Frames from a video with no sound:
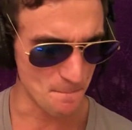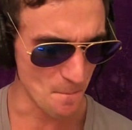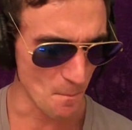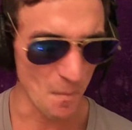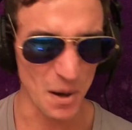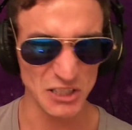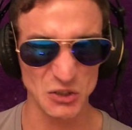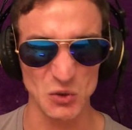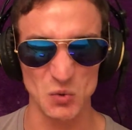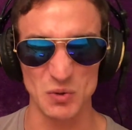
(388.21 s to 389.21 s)

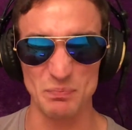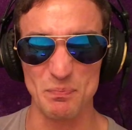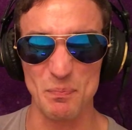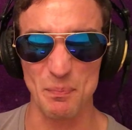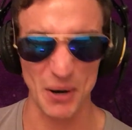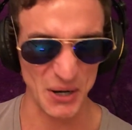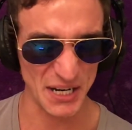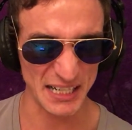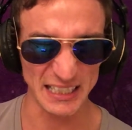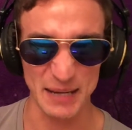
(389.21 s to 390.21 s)
muscles were
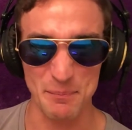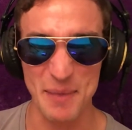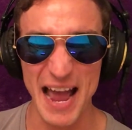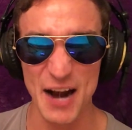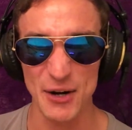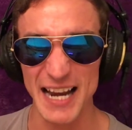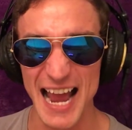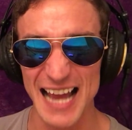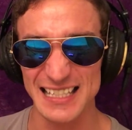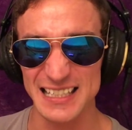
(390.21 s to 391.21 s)
burning like battery
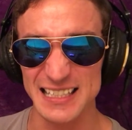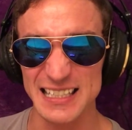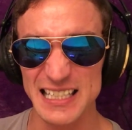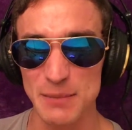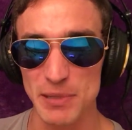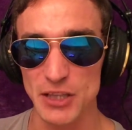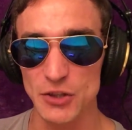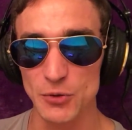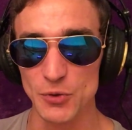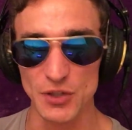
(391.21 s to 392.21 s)
acid, seeping
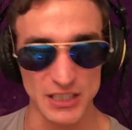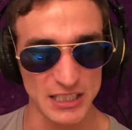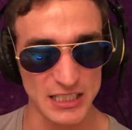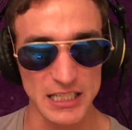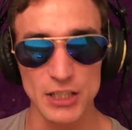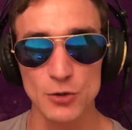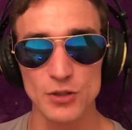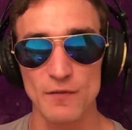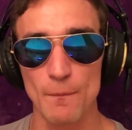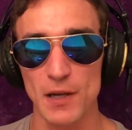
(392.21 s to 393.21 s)
through the
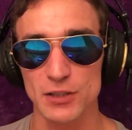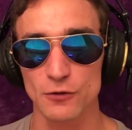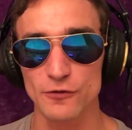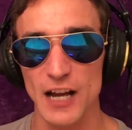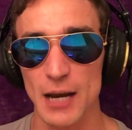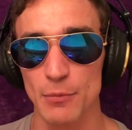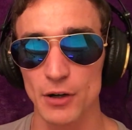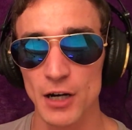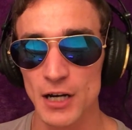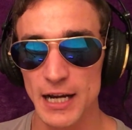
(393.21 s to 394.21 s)
sinews of muscle fiber,